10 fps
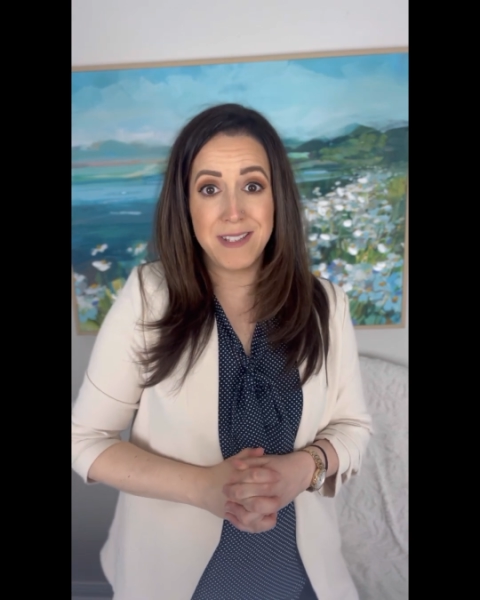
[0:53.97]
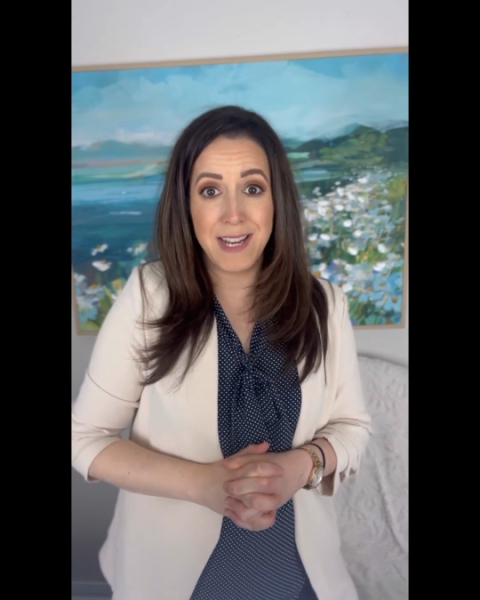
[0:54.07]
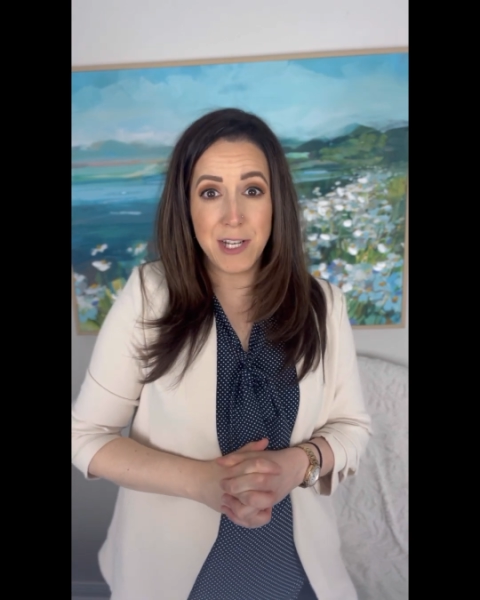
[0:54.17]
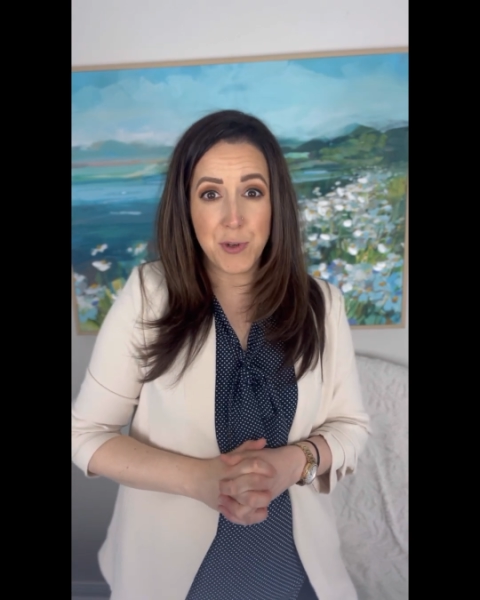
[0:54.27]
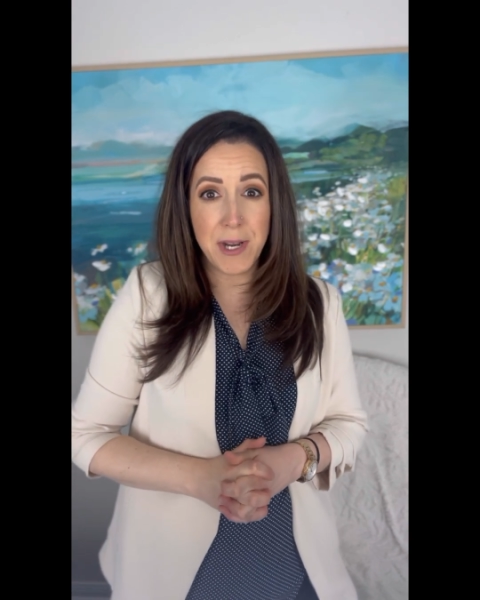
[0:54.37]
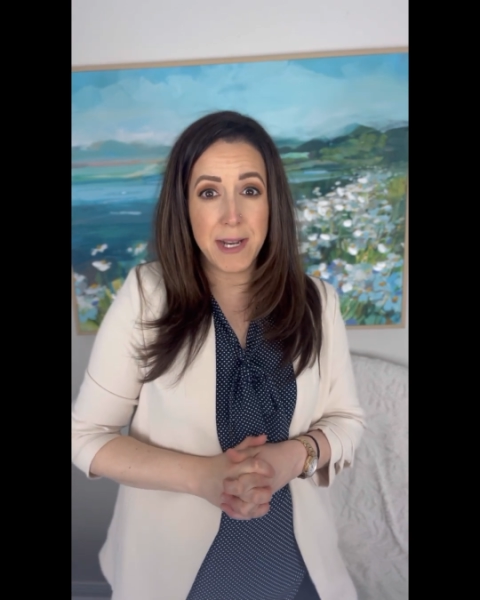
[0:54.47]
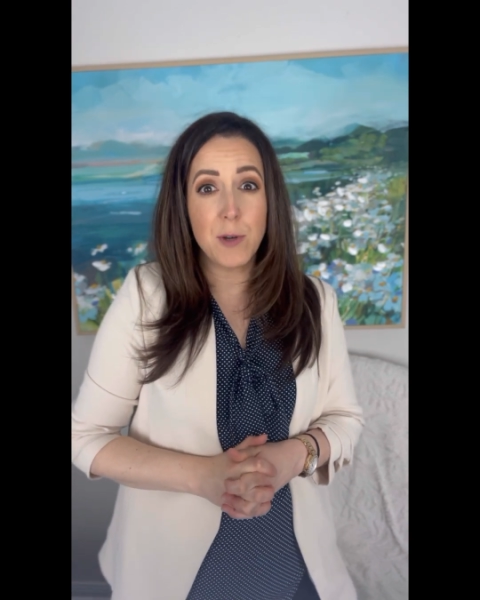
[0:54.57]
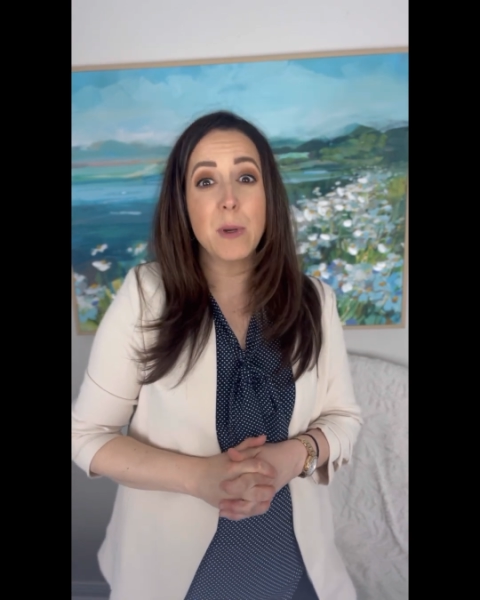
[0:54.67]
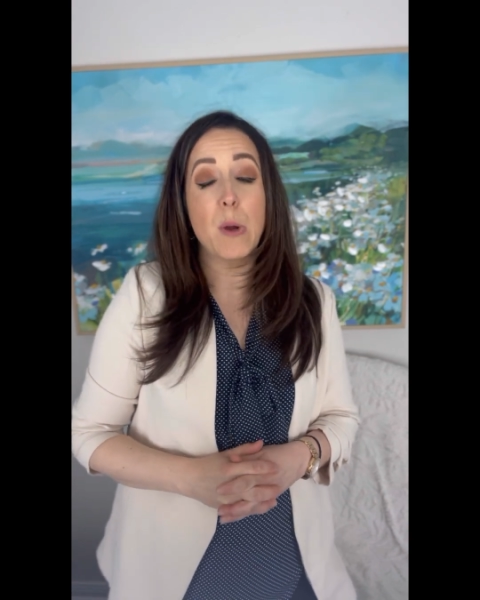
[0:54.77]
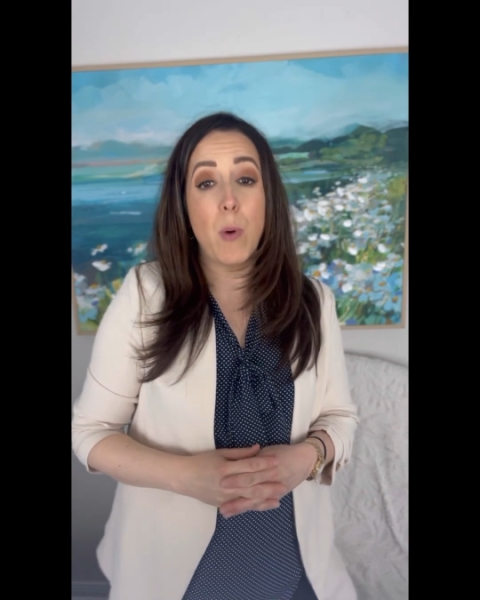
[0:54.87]
day trading
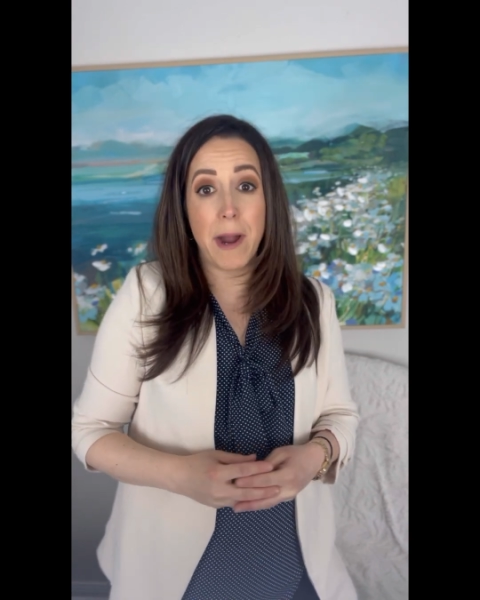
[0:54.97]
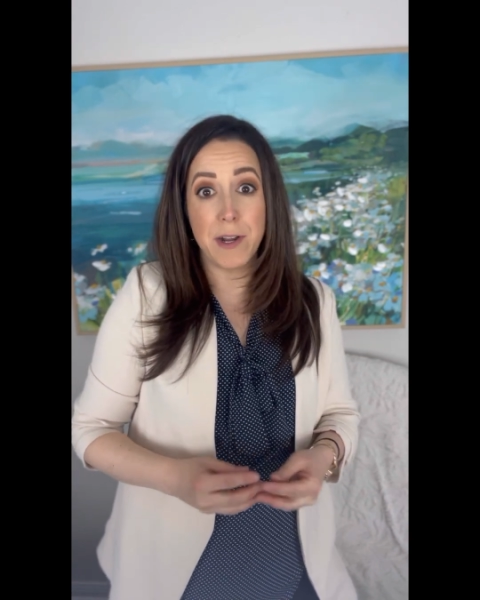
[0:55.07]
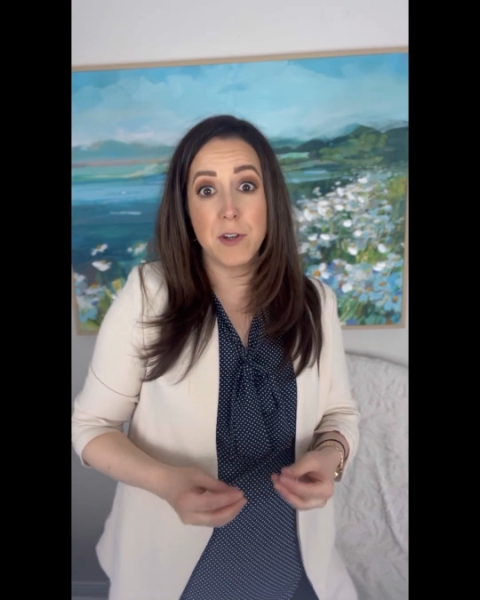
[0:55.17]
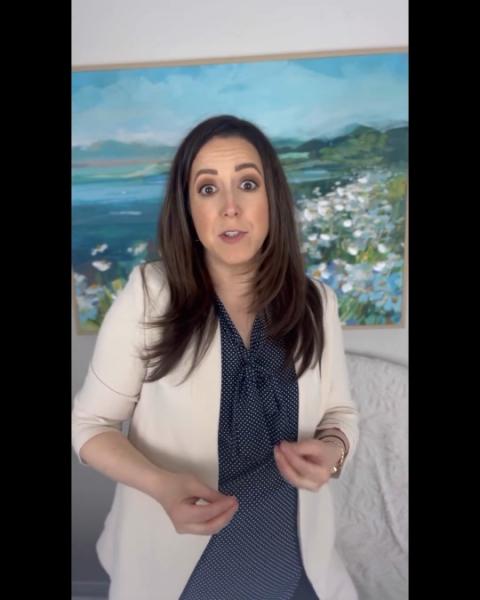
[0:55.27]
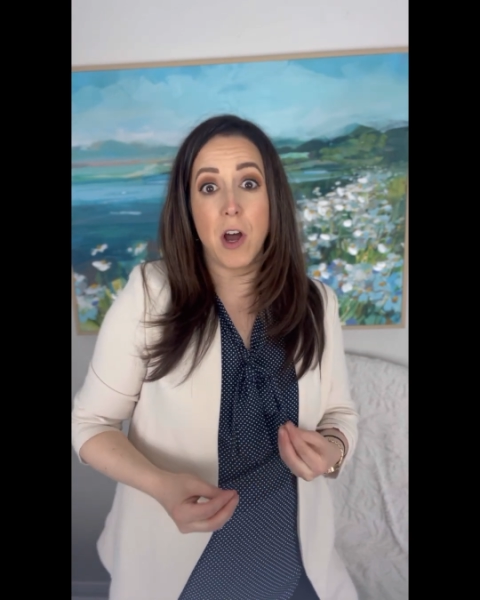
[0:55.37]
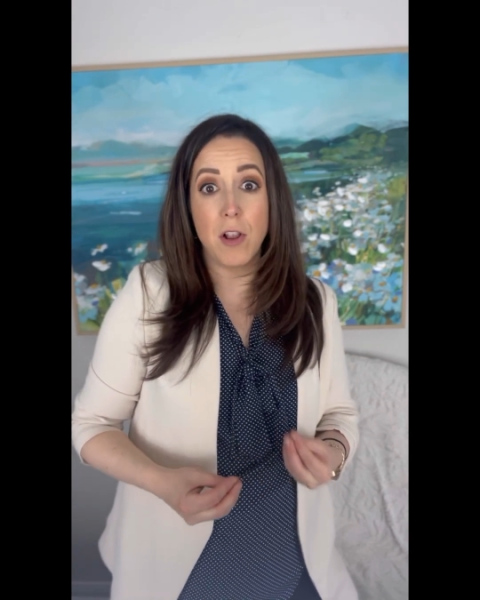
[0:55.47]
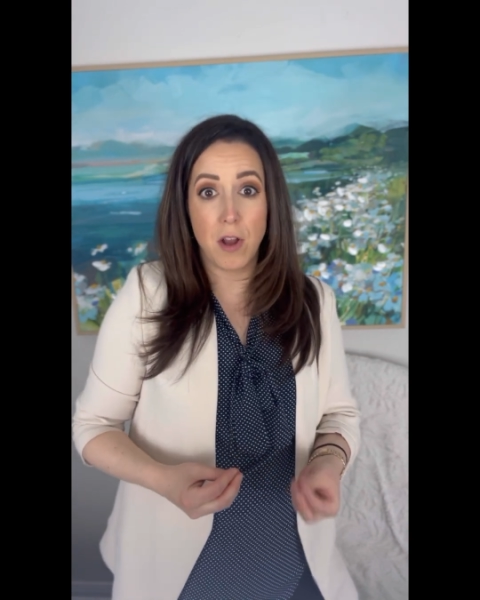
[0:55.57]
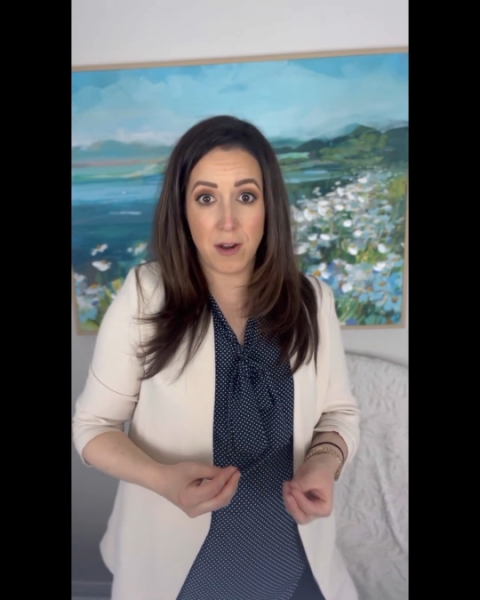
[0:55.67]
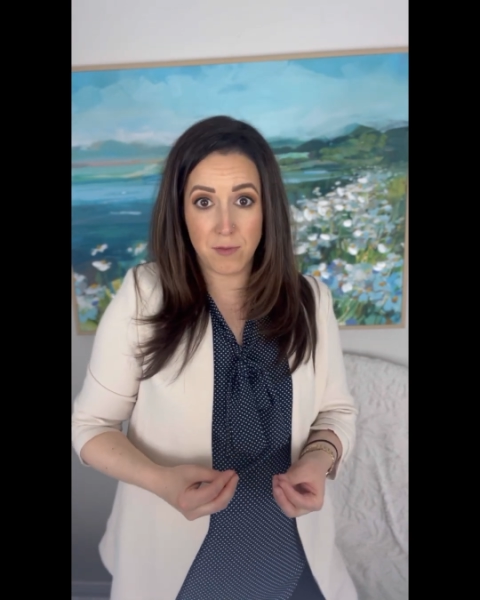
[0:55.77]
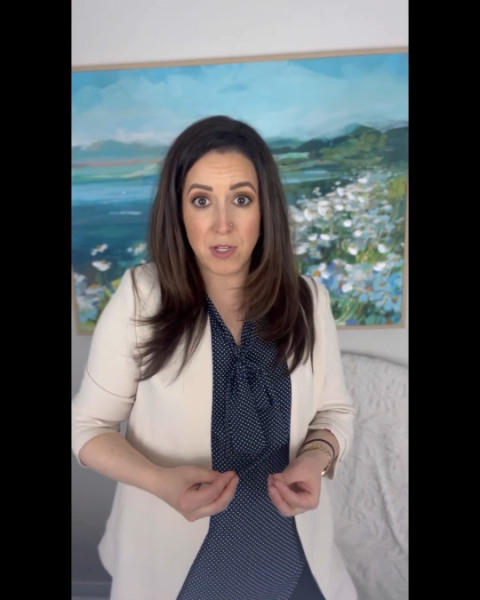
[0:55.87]
requires a
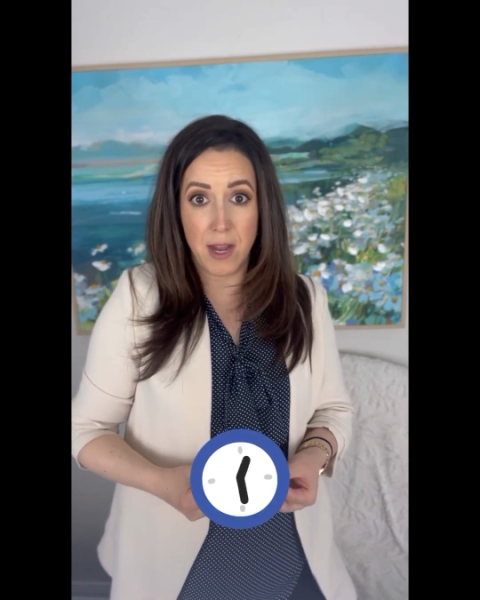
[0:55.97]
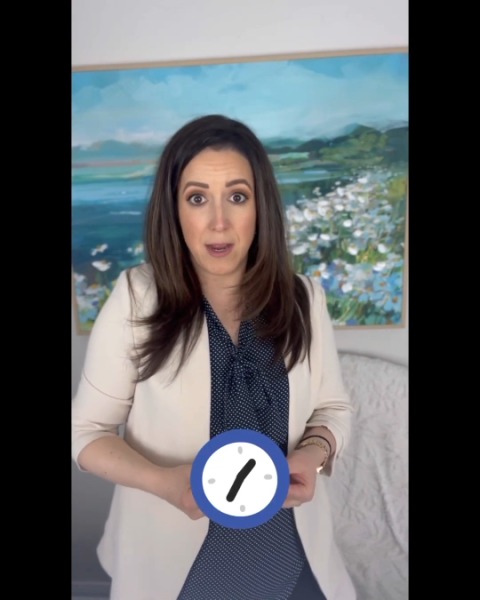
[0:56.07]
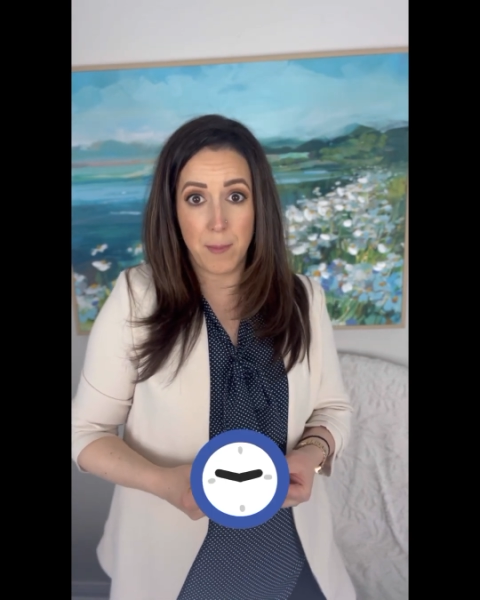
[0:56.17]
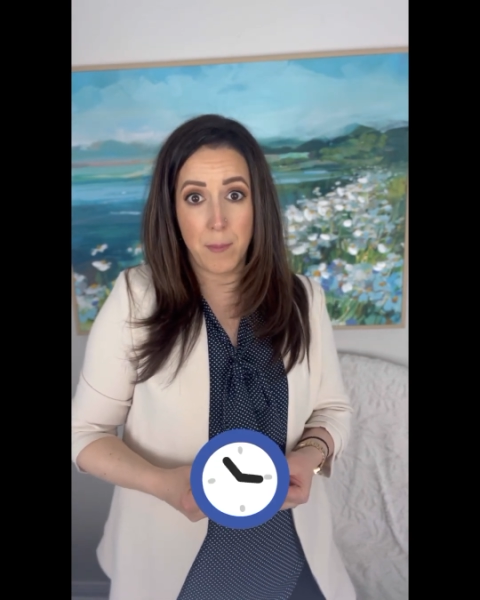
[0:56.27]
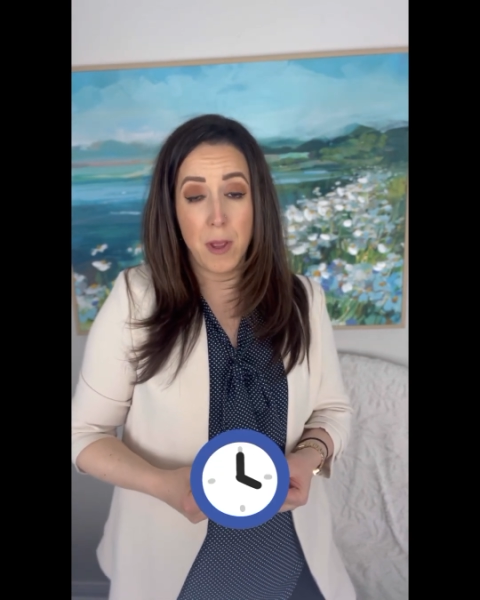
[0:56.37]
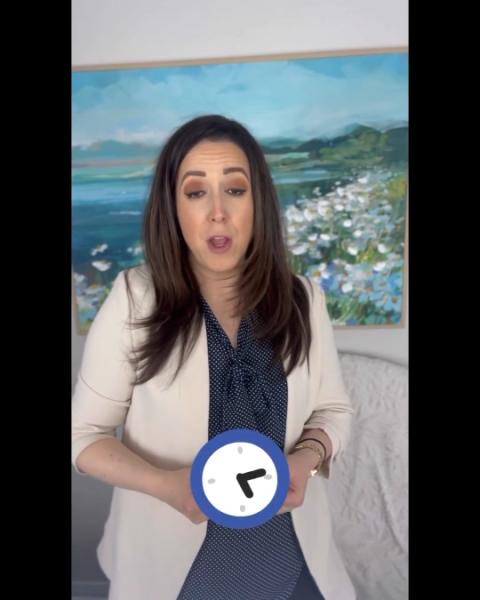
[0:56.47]
lot of time.